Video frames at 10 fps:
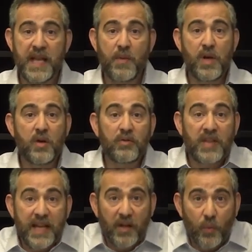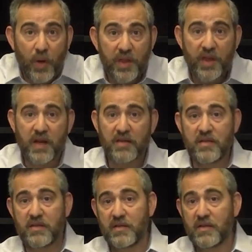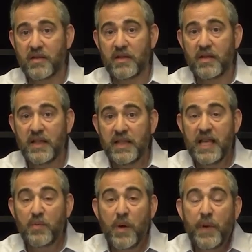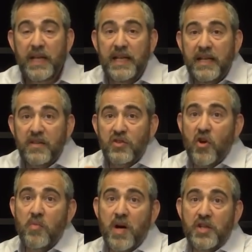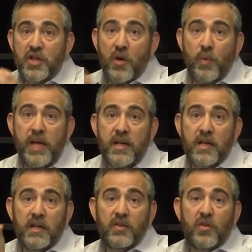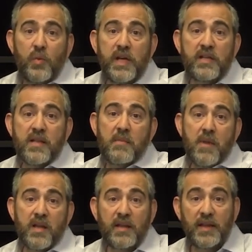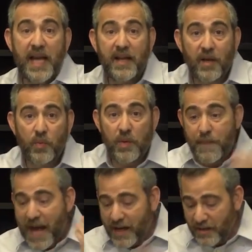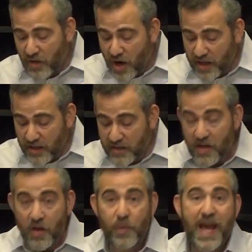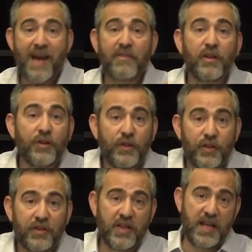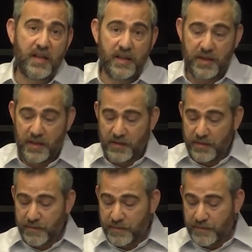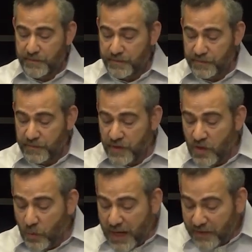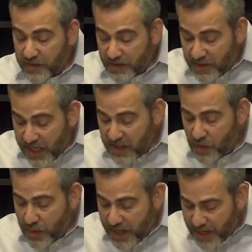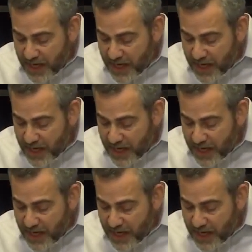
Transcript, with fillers: and we don't take it with us, then when we need it so much a week, two weeks, a month later, we're back in darkness, we haven't learned anything. We have to take away